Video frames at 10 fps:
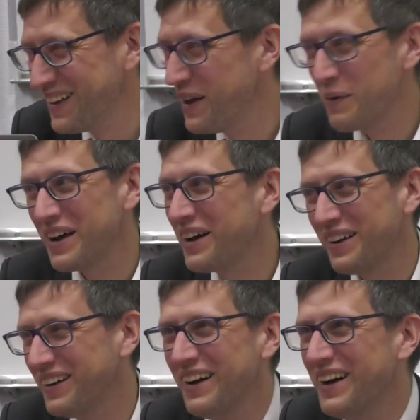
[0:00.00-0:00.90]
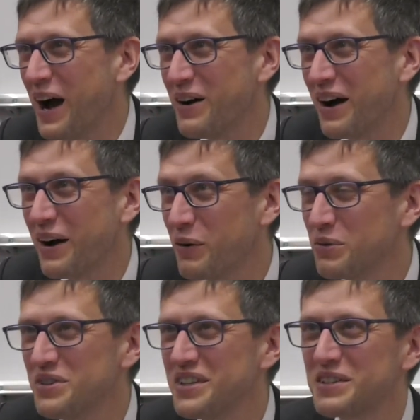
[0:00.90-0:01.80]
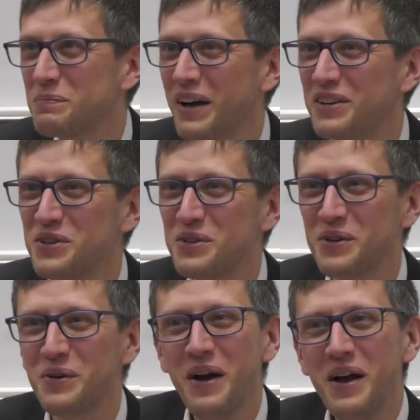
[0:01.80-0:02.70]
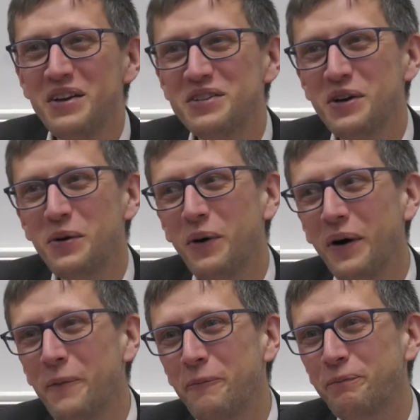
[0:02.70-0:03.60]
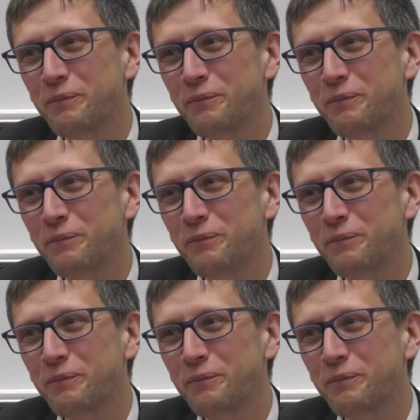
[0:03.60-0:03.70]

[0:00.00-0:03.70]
No, I wouldn't expect you to. So,